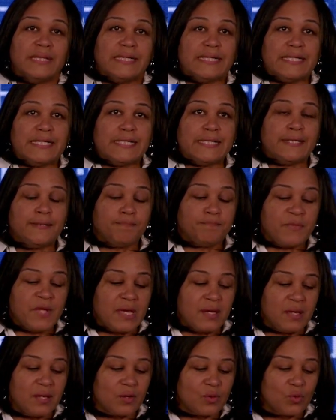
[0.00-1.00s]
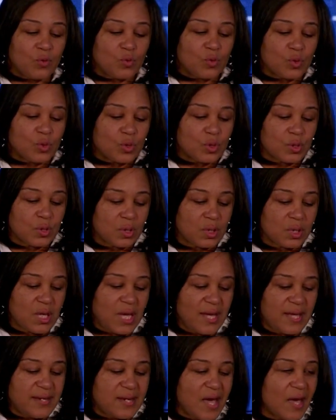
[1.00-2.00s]
Um,
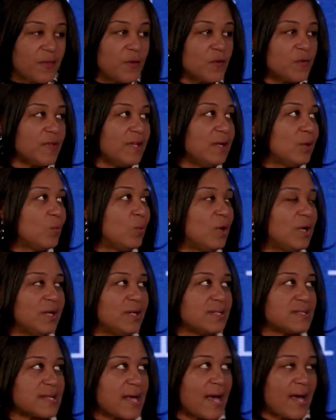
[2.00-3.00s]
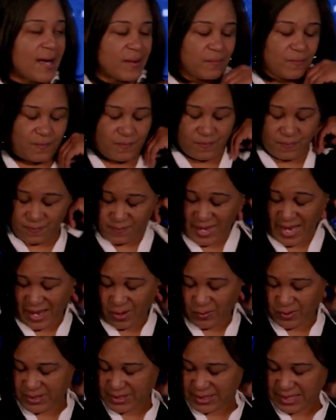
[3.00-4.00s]
another thing was I, I
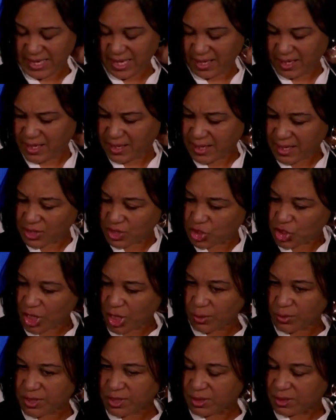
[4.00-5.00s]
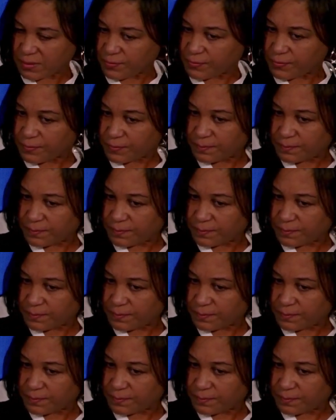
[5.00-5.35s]
was thinking that Joseph